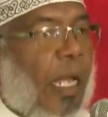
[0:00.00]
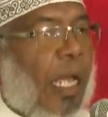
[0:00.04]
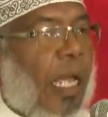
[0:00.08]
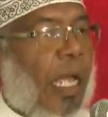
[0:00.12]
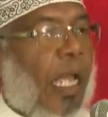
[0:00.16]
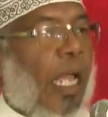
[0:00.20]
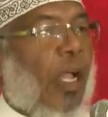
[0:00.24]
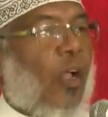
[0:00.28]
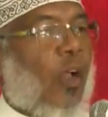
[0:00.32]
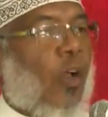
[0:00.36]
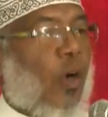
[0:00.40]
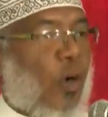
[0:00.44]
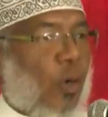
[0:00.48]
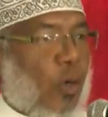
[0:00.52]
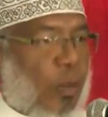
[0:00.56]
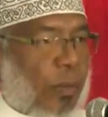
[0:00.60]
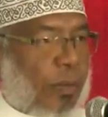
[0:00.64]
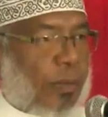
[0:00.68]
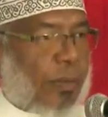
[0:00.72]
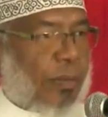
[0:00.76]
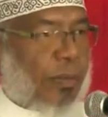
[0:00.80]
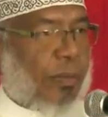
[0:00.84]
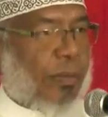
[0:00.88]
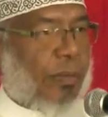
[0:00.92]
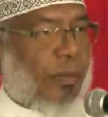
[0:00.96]
echo
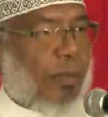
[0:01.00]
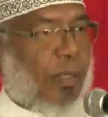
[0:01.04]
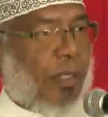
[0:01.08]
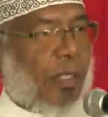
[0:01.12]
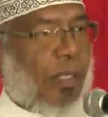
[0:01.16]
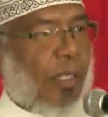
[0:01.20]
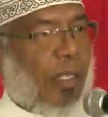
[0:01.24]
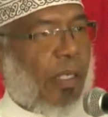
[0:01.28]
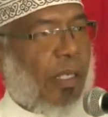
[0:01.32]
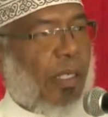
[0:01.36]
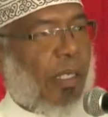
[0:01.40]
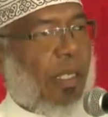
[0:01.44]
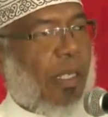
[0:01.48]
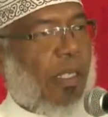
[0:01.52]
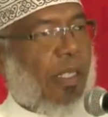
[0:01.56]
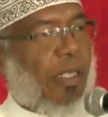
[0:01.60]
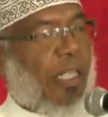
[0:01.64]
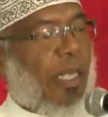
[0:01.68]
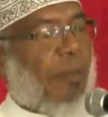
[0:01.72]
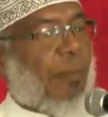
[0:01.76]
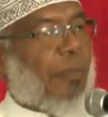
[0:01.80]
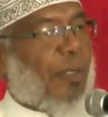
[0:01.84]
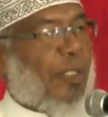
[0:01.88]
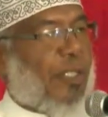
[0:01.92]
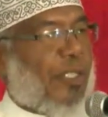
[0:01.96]
the
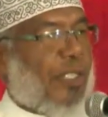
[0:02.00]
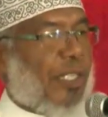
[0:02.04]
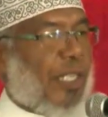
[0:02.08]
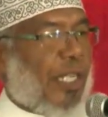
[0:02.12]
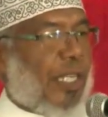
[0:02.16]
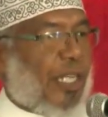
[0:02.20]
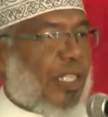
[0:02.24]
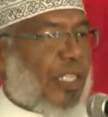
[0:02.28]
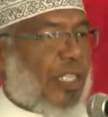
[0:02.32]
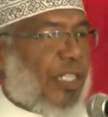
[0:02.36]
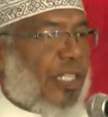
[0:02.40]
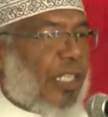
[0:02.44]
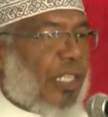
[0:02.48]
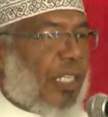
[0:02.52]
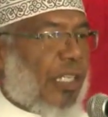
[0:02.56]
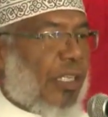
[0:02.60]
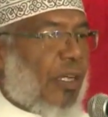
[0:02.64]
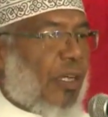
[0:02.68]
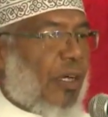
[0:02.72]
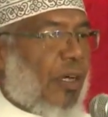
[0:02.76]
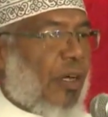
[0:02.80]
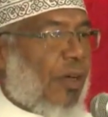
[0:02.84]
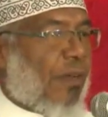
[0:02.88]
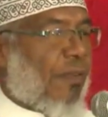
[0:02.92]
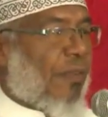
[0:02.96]
appreciation
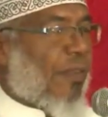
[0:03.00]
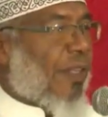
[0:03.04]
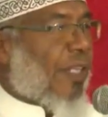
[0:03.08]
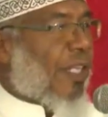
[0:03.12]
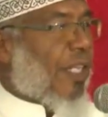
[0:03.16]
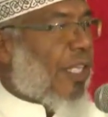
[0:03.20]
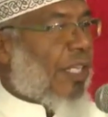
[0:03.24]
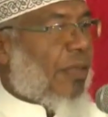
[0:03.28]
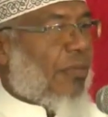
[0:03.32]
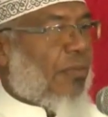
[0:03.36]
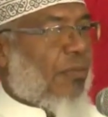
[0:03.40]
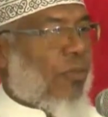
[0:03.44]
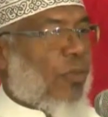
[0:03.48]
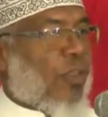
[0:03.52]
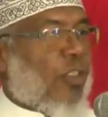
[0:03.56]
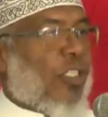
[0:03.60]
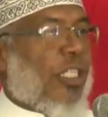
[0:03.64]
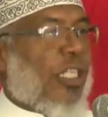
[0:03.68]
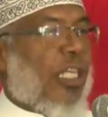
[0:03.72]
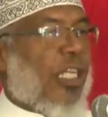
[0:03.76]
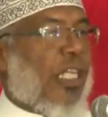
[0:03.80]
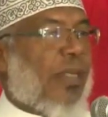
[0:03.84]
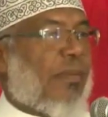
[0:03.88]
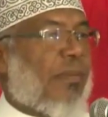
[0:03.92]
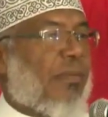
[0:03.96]
of the
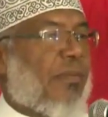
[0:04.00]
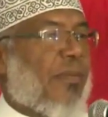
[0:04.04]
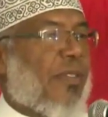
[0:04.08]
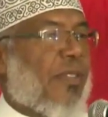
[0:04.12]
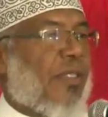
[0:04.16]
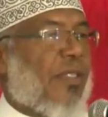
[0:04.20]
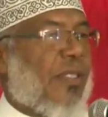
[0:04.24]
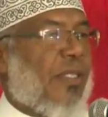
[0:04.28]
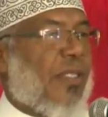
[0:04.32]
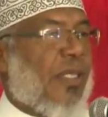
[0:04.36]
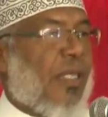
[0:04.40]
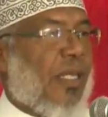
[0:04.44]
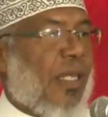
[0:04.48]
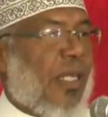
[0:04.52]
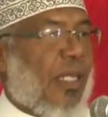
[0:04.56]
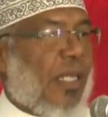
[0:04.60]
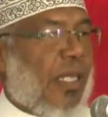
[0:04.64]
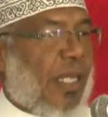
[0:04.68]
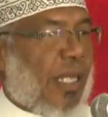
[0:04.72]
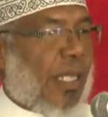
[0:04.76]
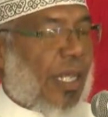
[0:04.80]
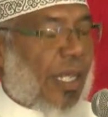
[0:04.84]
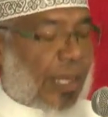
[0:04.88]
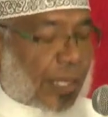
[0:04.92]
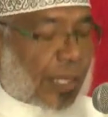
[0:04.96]
Muslims
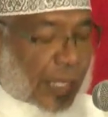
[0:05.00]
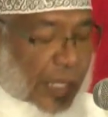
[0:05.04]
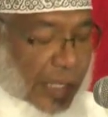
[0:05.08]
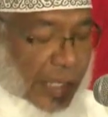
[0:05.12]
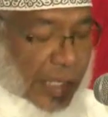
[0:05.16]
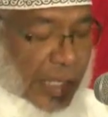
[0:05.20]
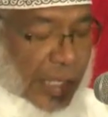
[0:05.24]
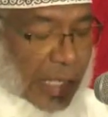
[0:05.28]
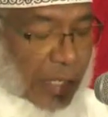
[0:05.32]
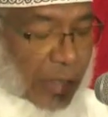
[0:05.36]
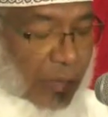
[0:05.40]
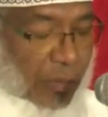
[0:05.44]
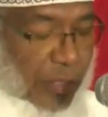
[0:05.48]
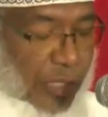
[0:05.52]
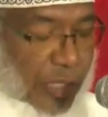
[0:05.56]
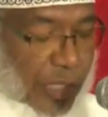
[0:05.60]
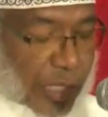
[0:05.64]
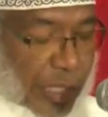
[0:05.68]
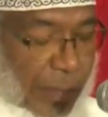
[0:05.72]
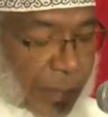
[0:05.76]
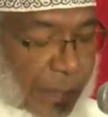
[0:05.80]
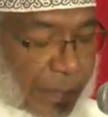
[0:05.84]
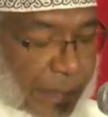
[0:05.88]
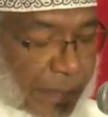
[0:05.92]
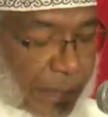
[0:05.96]
in this
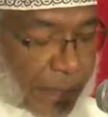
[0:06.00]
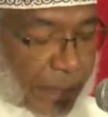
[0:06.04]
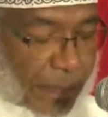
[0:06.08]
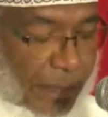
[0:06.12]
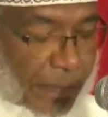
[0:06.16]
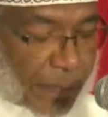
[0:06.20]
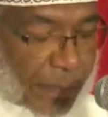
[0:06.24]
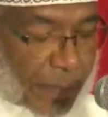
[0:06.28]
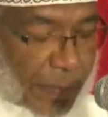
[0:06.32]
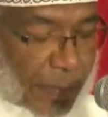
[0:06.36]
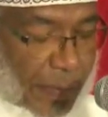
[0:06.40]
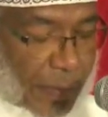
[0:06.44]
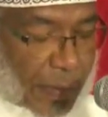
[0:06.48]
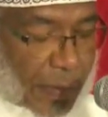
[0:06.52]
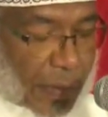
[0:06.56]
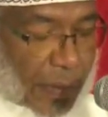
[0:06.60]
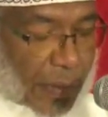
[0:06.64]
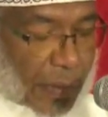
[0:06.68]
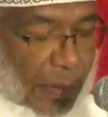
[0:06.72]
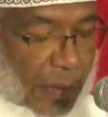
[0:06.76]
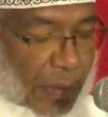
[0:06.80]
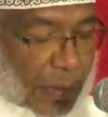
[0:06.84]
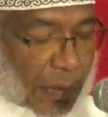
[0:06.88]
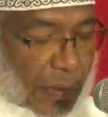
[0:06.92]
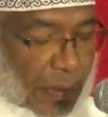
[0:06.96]
county
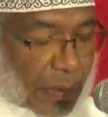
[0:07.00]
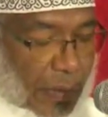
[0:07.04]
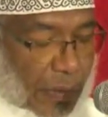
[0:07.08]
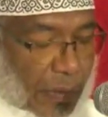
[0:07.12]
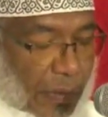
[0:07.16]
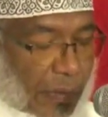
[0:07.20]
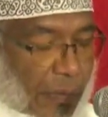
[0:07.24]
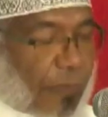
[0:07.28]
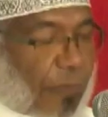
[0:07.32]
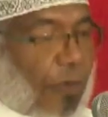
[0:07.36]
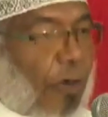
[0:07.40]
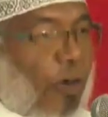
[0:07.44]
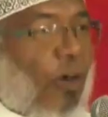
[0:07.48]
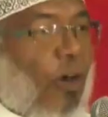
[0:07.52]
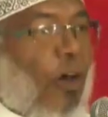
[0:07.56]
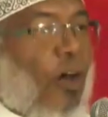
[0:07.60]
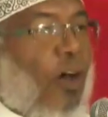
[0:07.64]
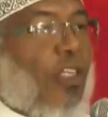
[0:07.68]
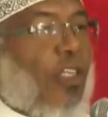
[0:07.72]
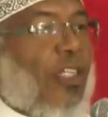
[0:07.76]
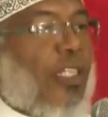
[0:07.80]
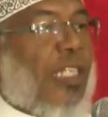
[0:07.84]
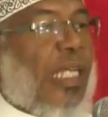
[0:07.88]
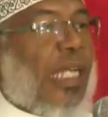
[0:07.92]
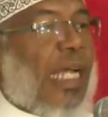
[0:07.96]
for
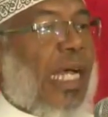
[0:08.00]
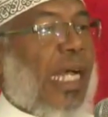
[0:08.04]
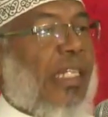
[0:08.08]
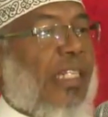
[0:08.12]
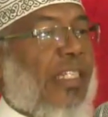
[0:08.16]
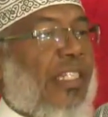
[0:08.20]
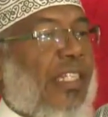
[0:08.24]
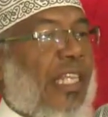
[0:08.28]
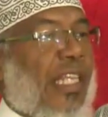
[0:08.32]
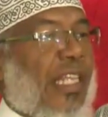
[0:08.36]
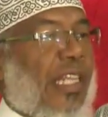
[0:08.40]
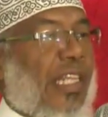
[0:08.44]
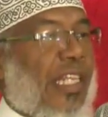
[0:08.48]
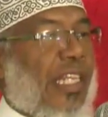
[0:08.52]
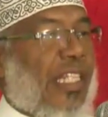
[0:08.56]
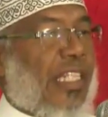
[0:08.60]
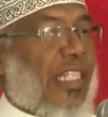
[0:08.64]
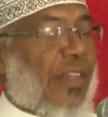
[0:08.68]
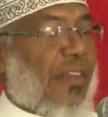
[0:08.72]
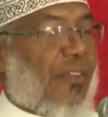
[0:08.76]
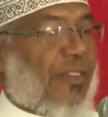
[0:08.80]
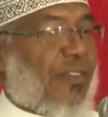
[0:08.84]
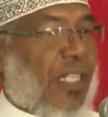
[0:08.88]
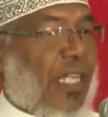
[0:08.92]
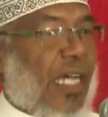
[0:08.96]
hosting us in this
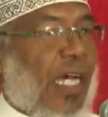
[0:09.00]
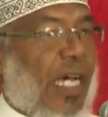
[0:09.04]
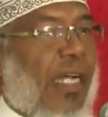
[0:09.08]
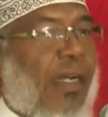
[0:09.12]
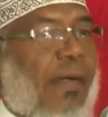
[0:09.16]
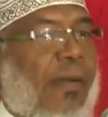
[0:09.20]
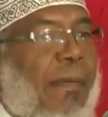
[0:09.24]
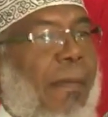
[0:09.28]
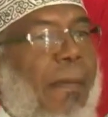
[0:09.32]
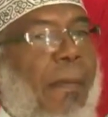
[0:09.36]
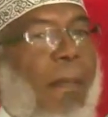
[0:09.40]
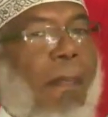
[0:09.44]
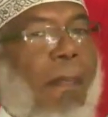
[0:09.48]
iftar.